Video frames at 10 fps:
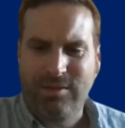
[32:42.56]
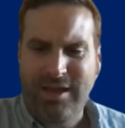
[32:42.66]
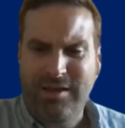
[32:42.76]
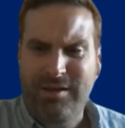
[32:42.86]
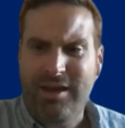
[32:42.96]
the
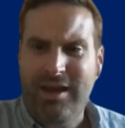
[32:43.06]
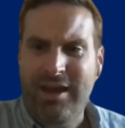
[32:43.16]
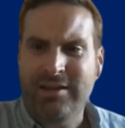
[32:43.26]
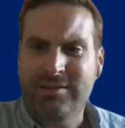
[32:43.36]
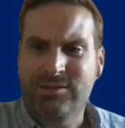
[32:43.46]

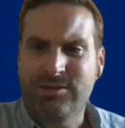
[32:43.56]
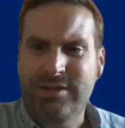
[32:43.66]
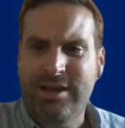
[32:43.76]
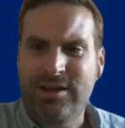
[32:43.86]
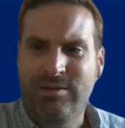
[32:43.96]
answer
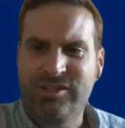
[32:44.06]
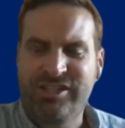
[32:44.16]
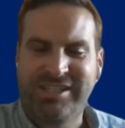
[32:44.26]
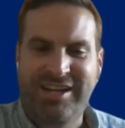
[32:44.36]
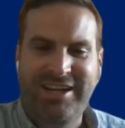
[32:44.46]
to that
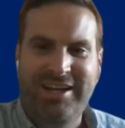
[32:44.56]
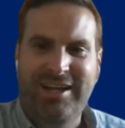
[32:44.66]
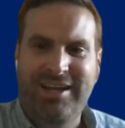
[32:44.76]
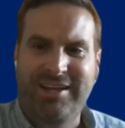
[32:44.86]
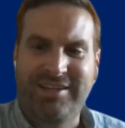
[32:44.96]
question,
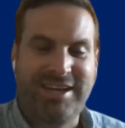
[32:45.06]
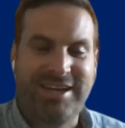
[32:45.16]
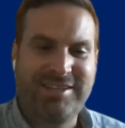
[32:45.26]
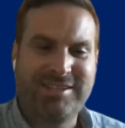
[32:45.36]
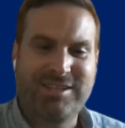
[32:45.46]
Daniela, is
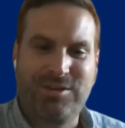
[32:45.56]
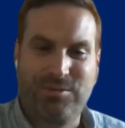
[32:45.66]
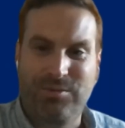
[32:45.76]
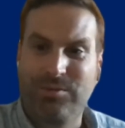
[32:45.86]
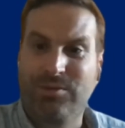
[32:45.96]
yes,
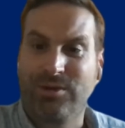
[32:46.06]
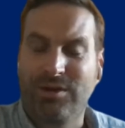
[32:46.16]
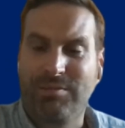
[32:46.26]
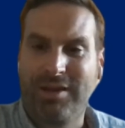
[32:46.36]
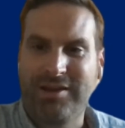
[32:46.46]
you
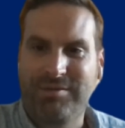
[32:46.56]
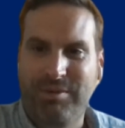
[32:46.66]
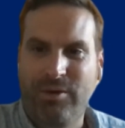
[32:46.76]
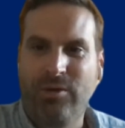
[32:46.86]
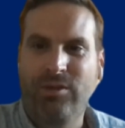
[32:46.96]
could apply to
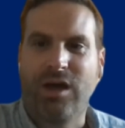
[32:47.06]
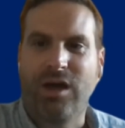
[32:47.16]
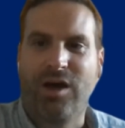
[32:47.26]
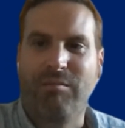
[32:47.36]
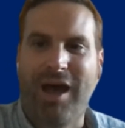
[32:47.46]
both.
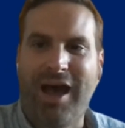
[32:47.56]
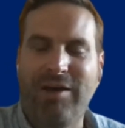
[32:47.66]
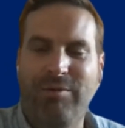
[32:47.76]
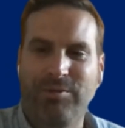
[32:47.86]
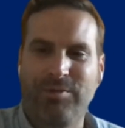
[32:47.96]

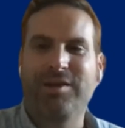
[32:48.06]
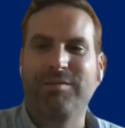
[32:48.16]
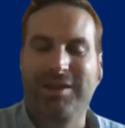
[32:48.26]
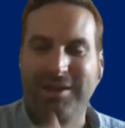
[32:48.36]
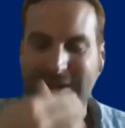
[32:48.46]
I would
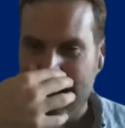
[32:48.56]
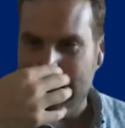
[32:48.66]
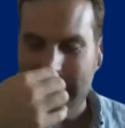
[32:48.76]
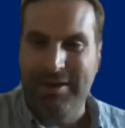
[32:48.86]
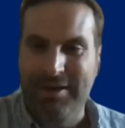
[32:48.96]
recommend
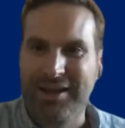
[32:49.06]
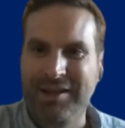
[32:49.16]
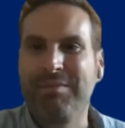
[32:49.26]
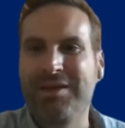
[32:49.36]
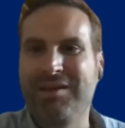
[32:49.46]

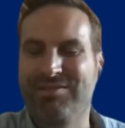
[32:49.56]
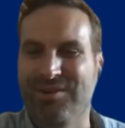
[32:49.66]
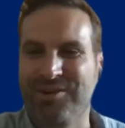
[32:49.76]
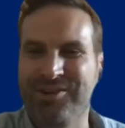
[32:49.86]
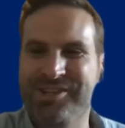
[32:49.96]
emailing me
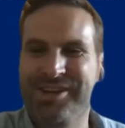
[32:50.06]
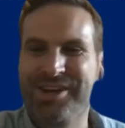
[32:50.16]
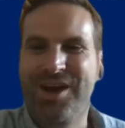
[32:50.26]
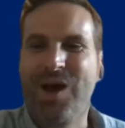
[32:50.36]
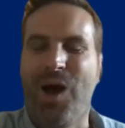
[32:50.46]
first
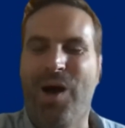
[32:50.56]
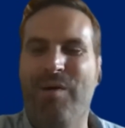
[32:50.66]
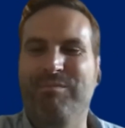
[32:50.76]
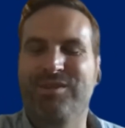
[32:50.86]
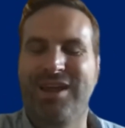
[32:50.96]

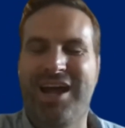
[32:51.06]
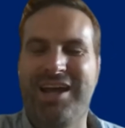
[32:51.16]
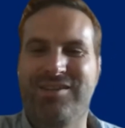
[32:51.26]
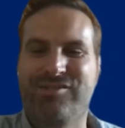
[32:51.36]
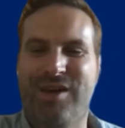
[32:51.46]
so that I
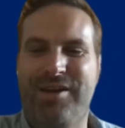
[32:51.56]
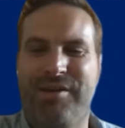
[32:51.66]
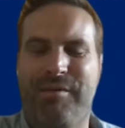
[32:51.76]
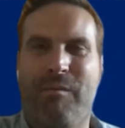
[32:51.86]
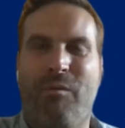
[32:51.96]
can try
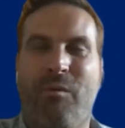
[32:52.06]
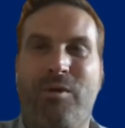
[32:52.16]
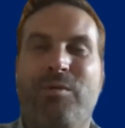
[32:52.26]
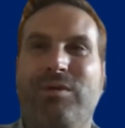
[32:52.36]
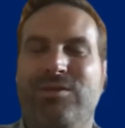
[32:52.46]
to
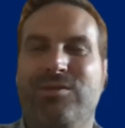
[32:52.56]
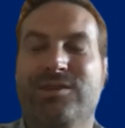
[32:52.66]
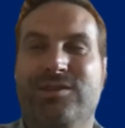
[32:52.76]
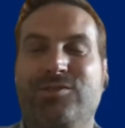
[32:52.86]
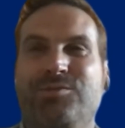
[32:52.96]
work with you
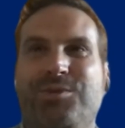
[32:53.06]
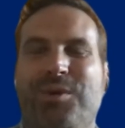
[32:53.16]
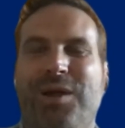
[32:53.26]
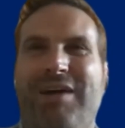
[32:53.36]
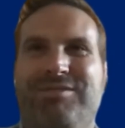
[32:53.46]
so that you
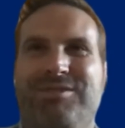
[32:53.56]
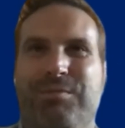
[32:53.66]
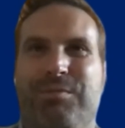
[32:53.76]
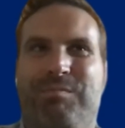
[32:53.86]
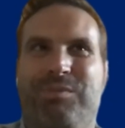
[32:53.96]
don't have
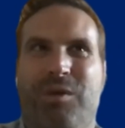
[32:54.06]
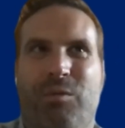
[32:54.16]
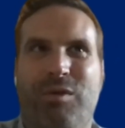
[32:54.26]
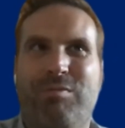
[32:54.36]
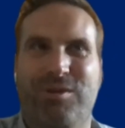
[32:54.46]
to
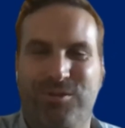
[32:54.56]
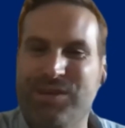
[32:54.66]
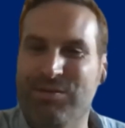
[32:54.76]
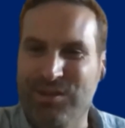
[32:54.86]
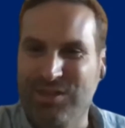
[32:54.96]

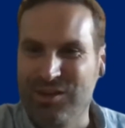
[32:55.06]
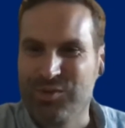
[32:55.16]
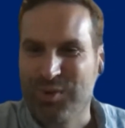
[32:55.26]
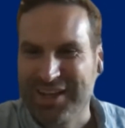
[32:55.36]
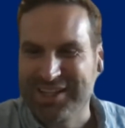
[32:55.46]
reproduce everything
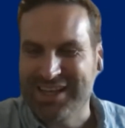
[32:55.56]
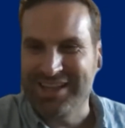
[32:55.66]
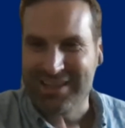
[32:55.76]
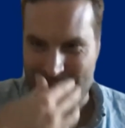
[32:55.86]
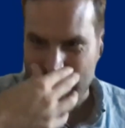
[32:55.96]
twice. I
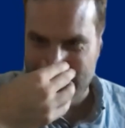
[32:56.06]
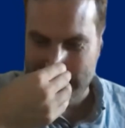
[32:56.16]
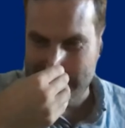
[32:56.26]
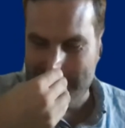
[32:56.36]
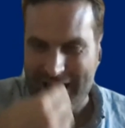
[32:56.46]
think that would
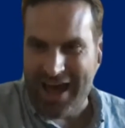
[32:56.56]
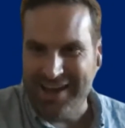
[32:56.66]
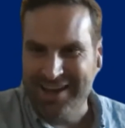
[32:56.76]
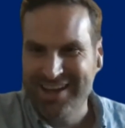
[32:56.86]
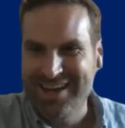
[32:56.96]
just
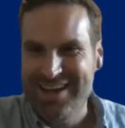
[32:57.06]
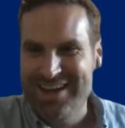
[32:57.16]
add